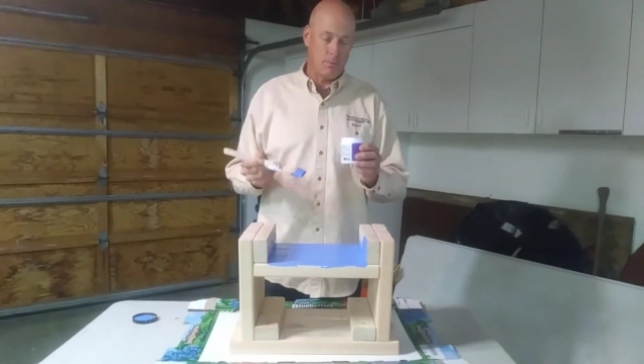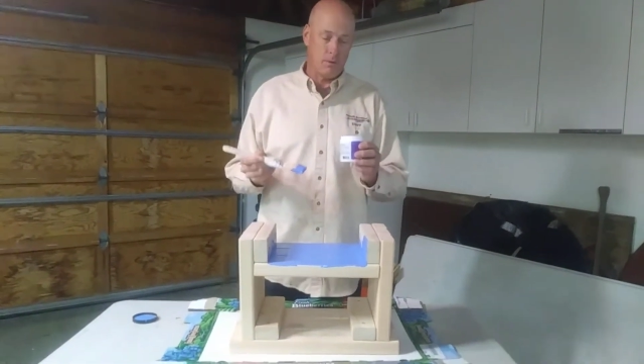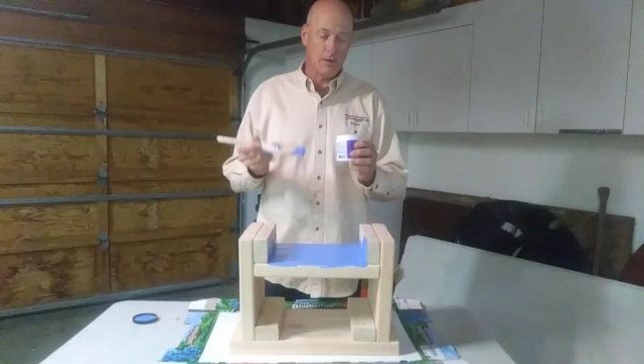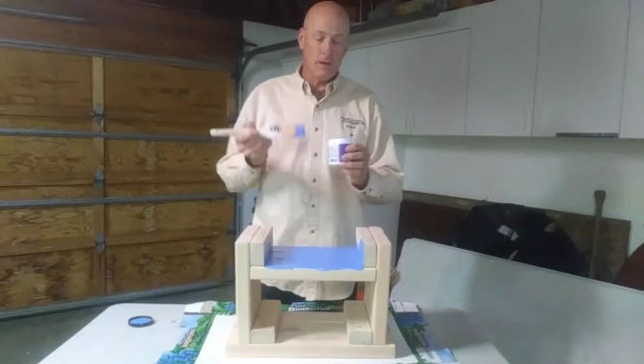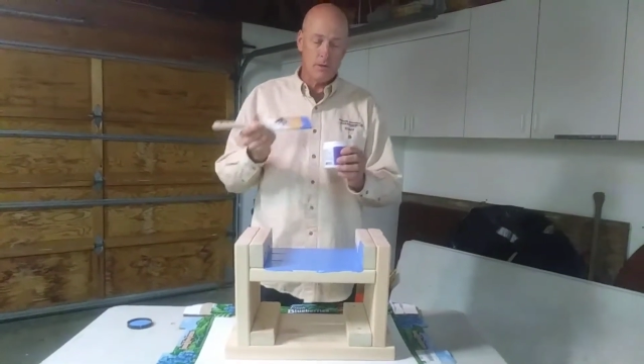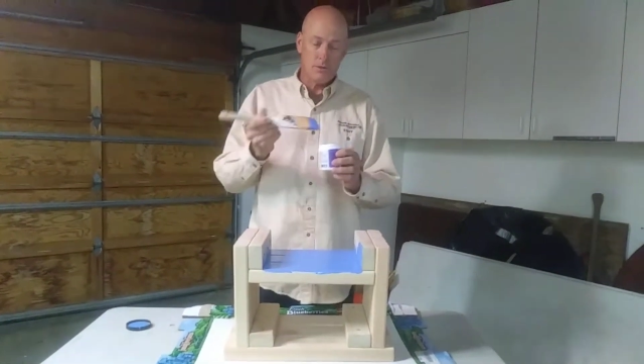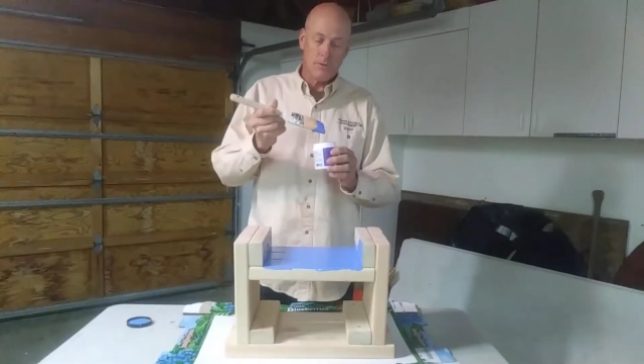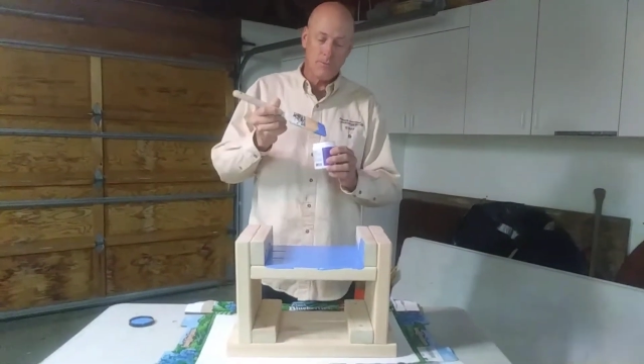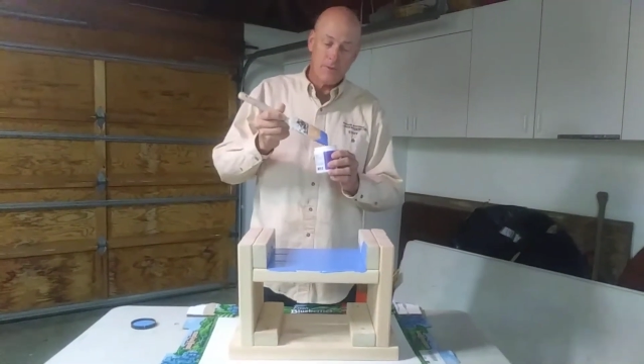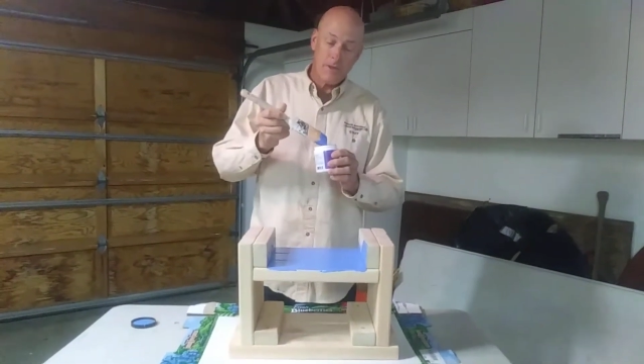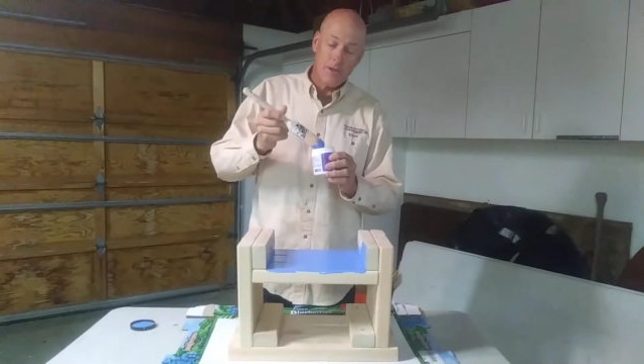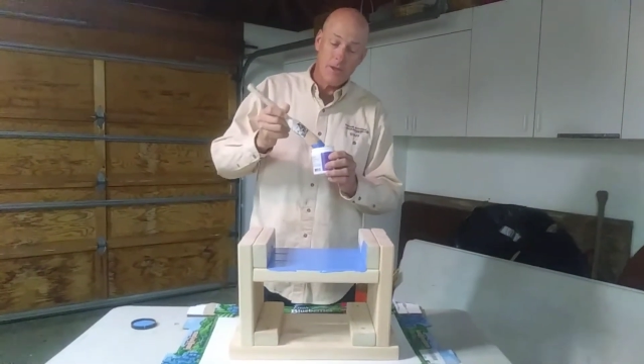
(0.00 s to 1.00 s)
because
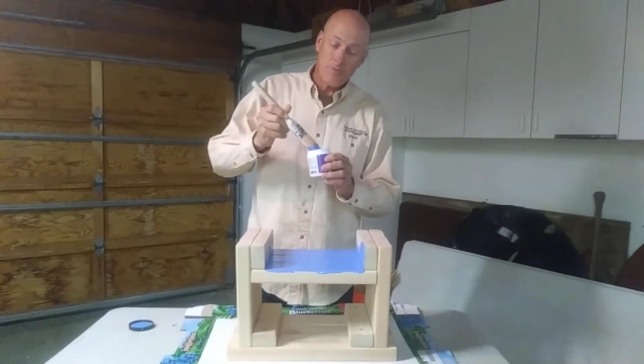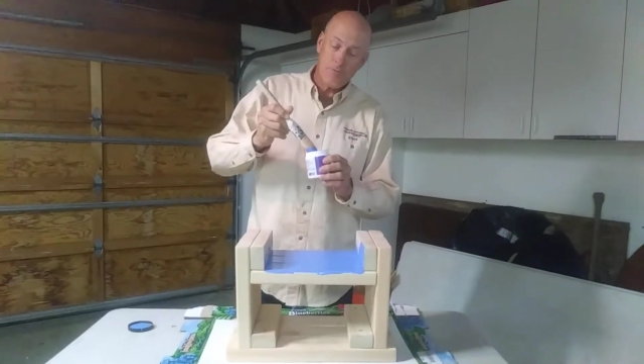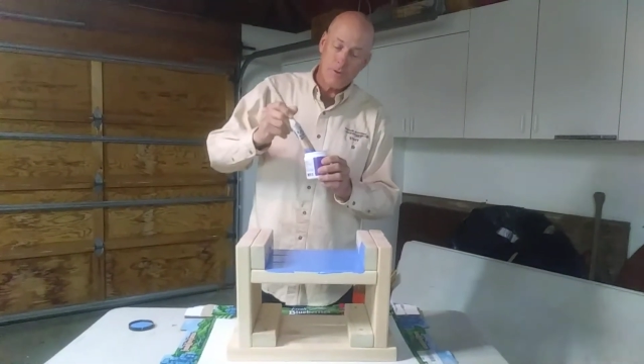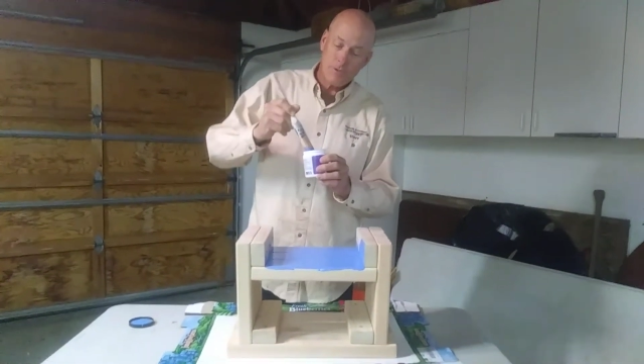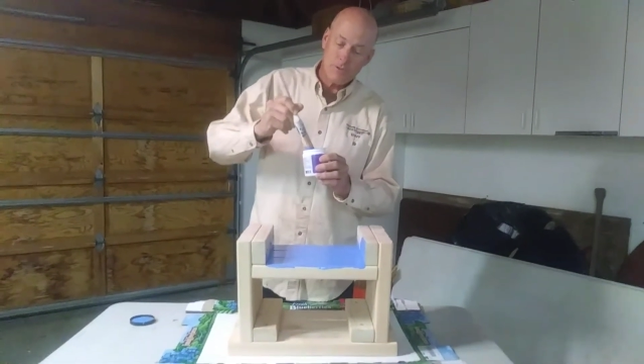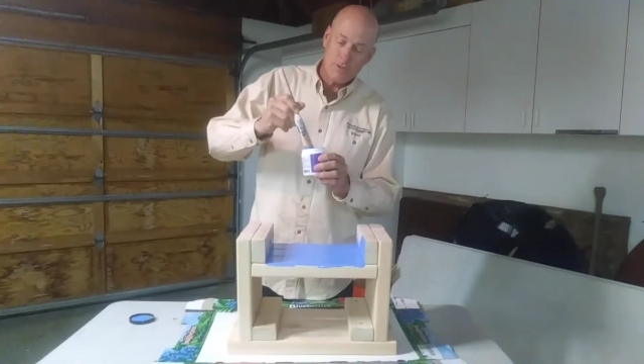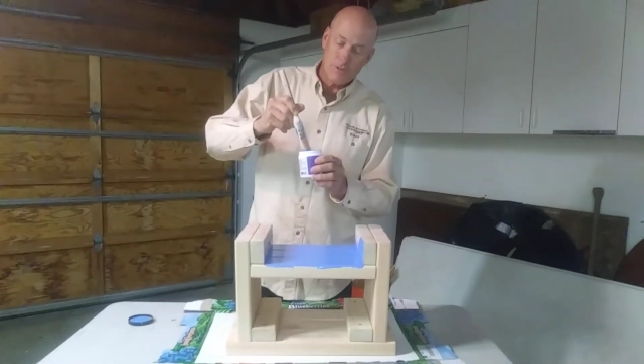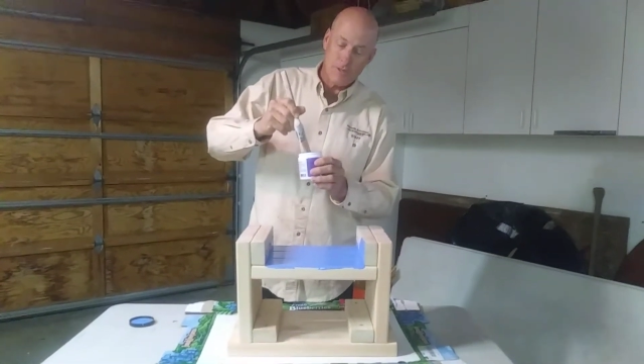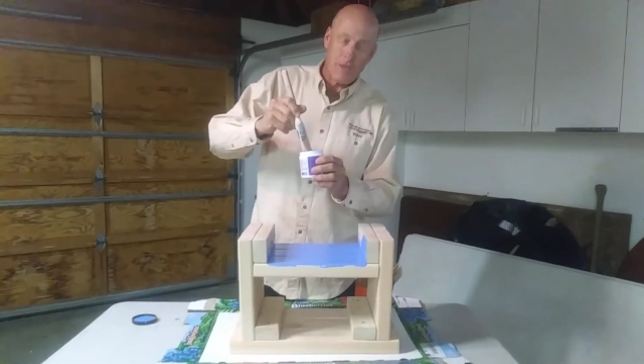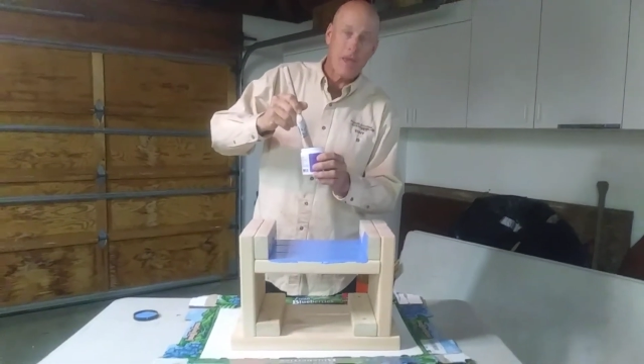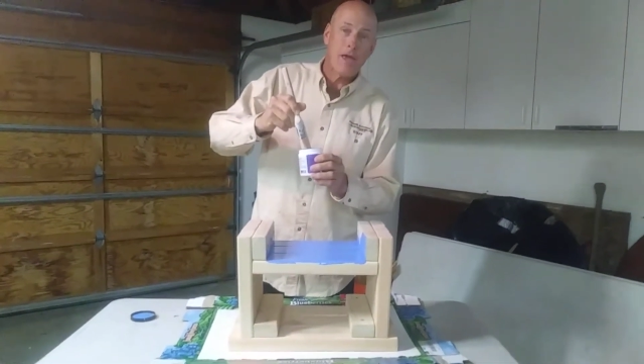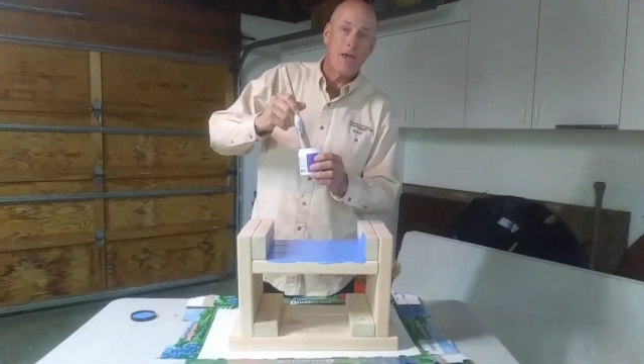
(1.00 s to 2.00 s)
it fits in the
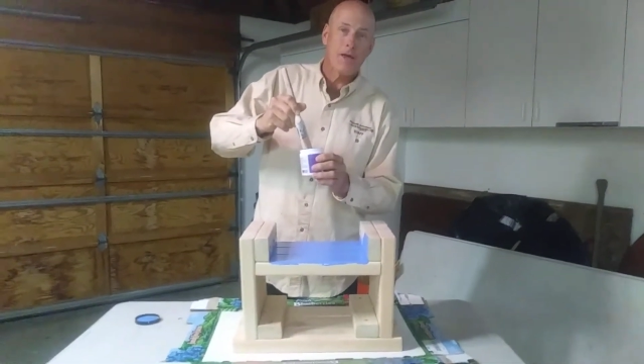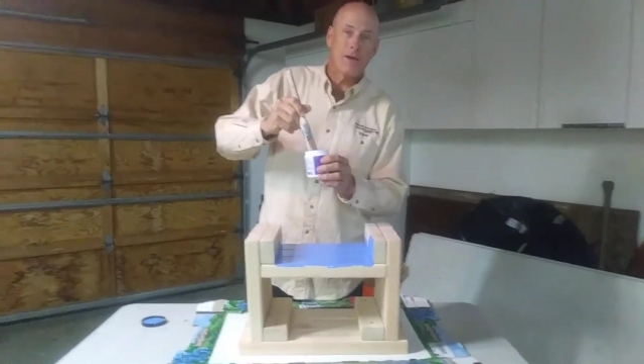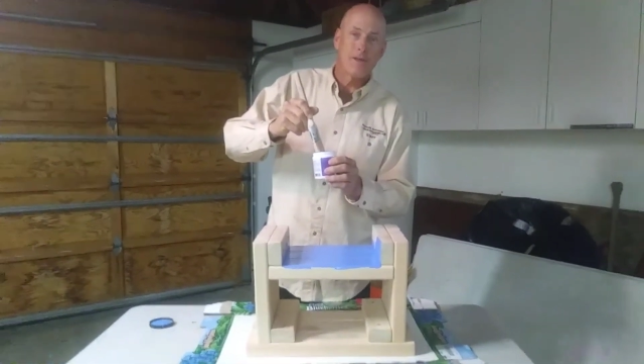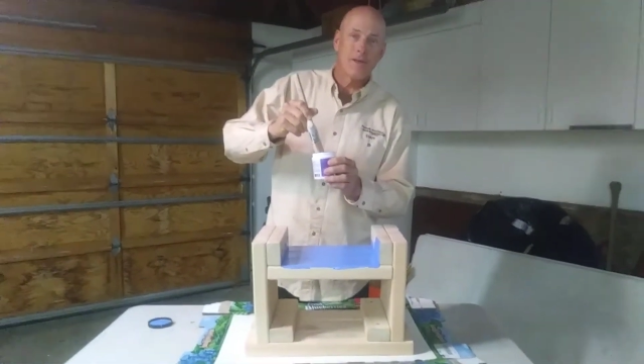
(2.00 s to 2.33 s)
can.